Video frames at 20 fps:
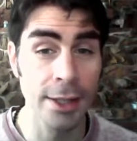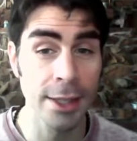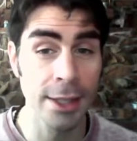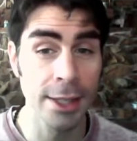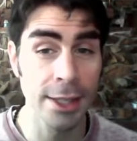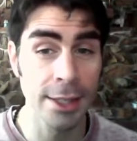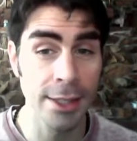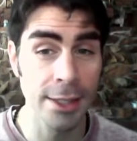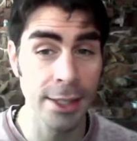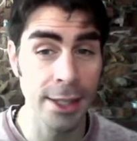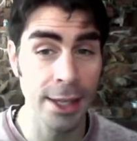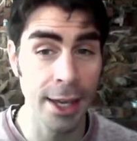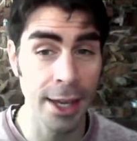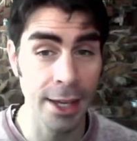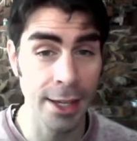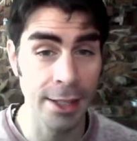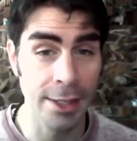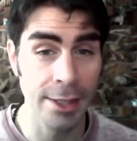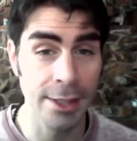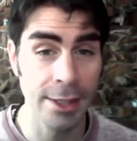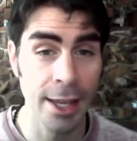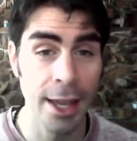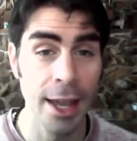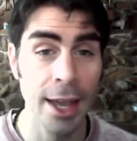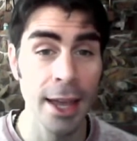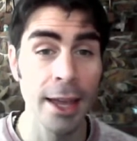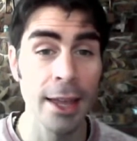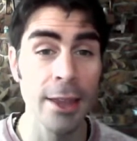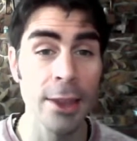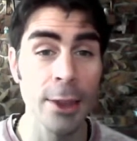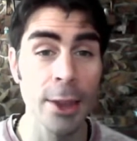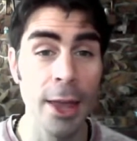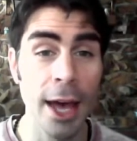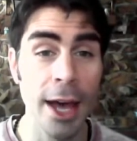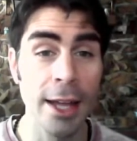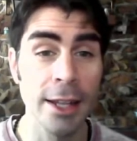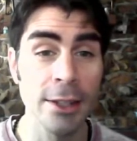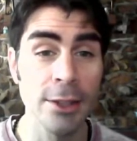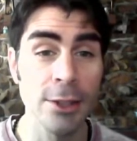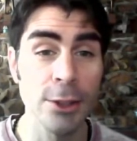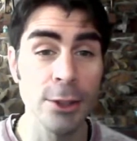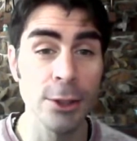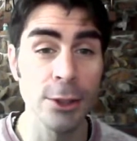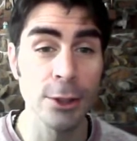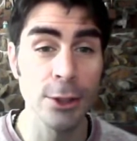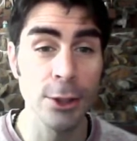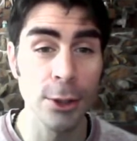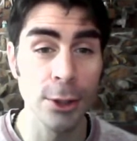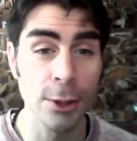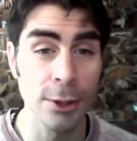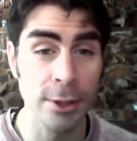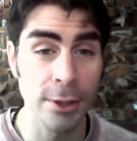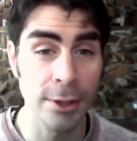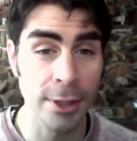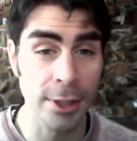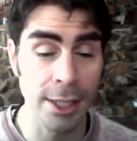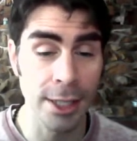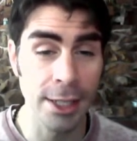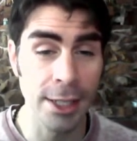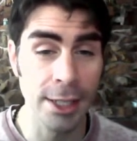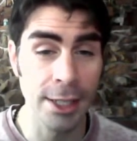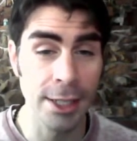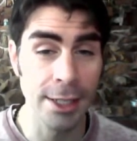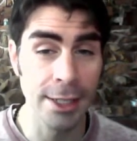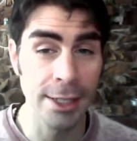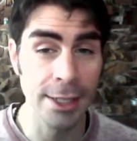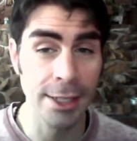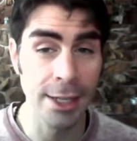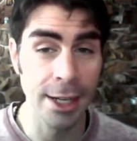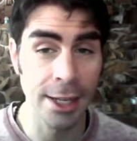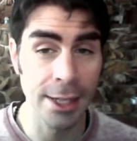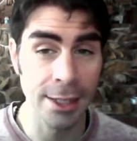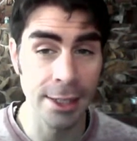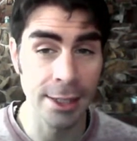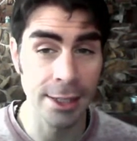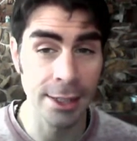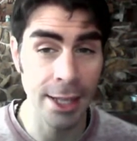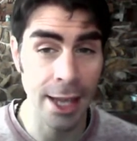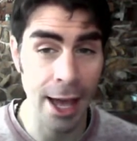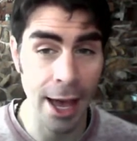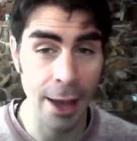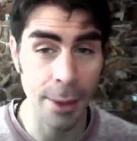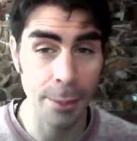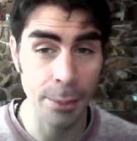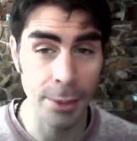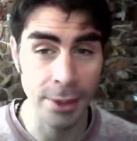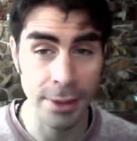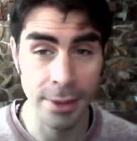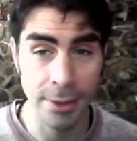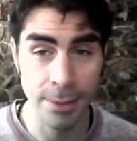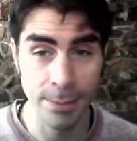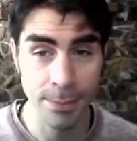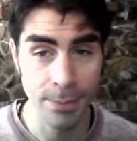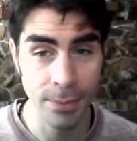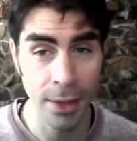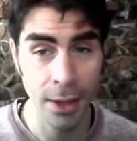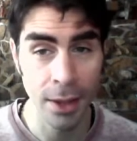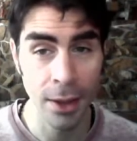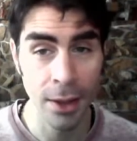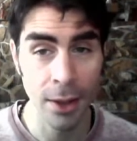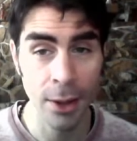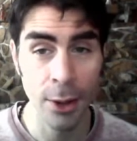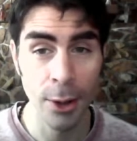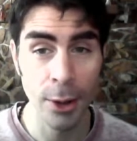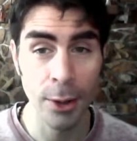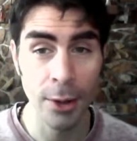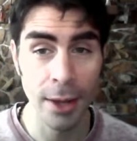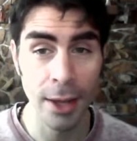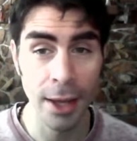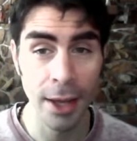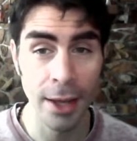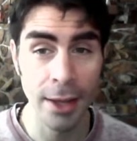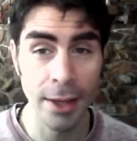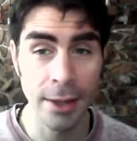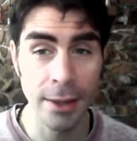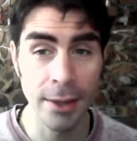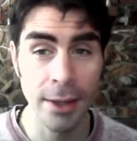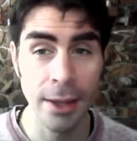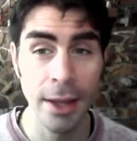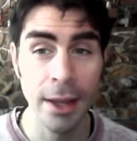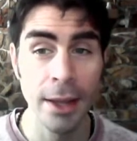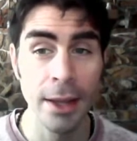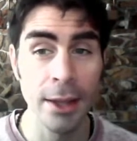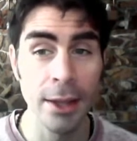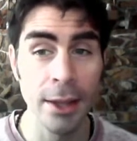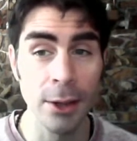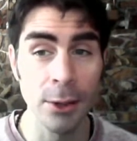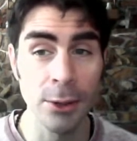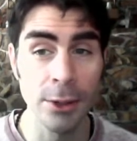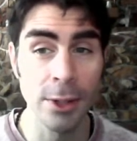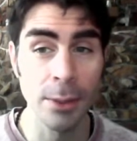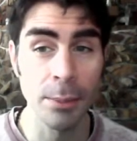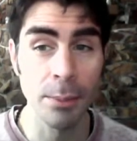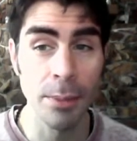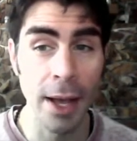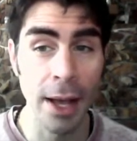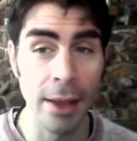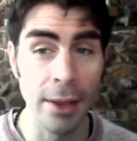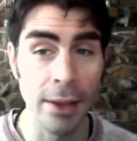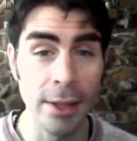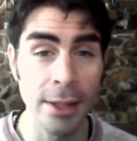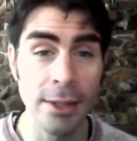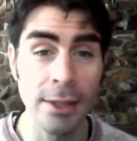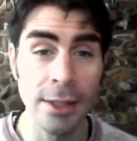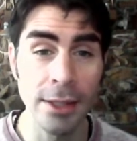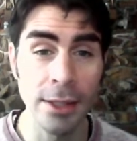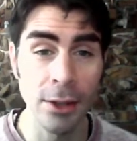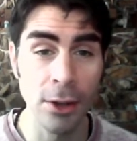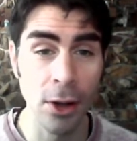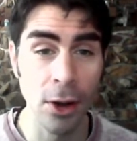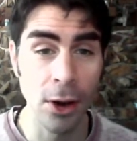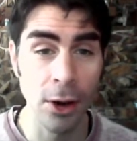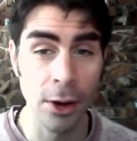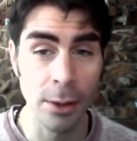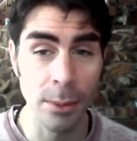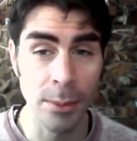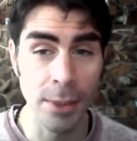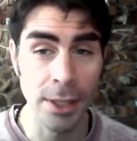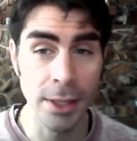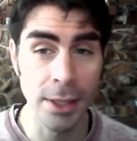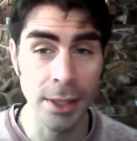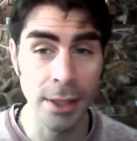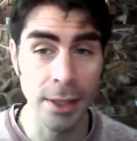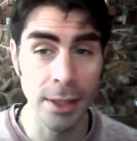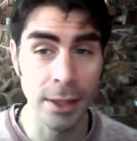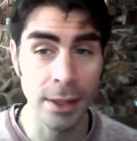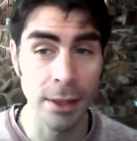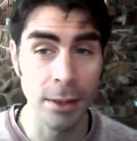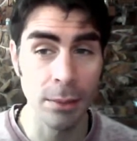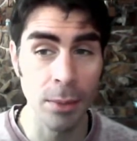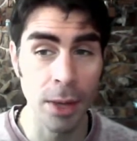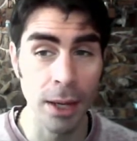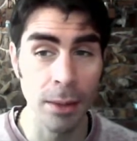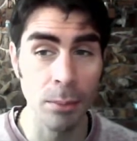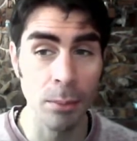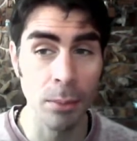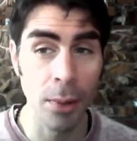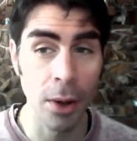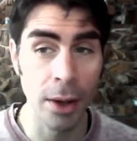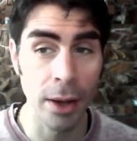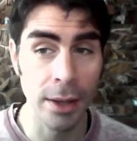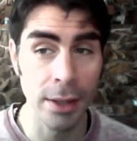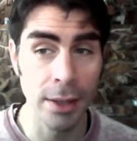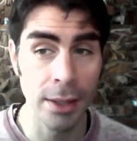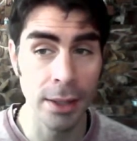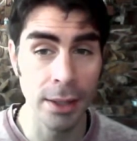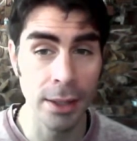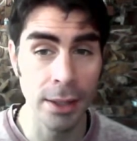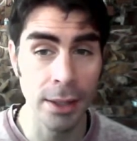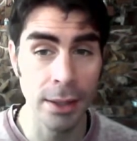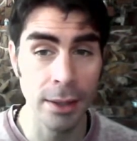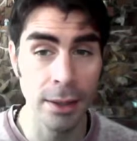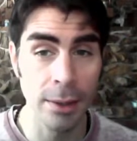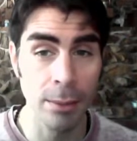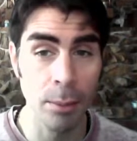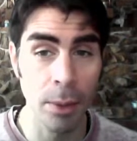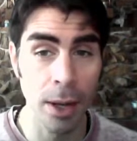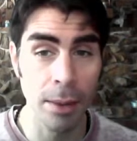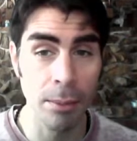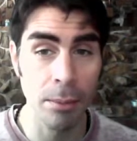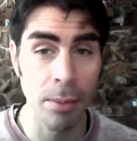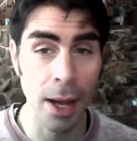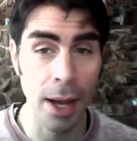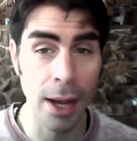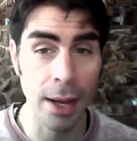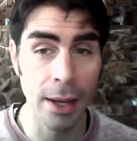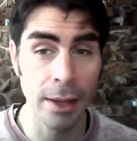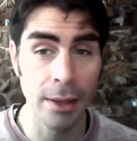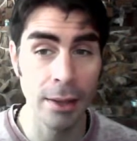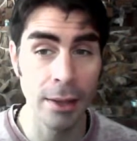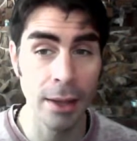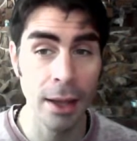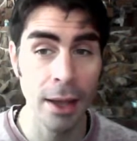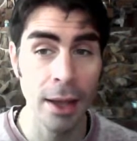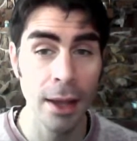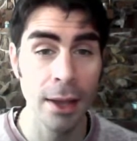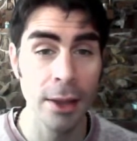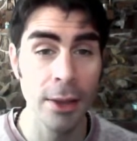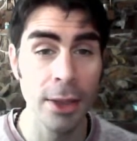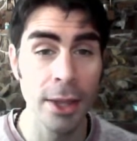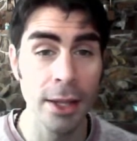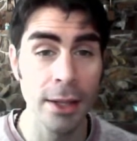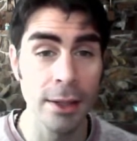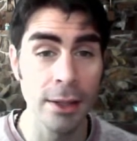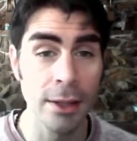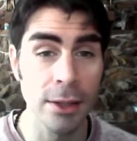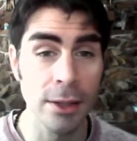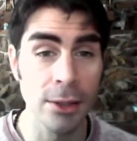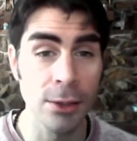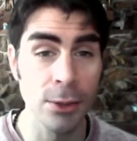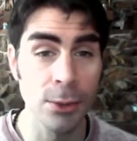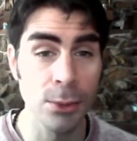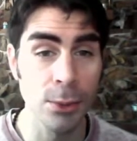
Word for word: to do that. And in this case, that certainly does happen. Okay? There is a balance and a harmony in my body and in my mind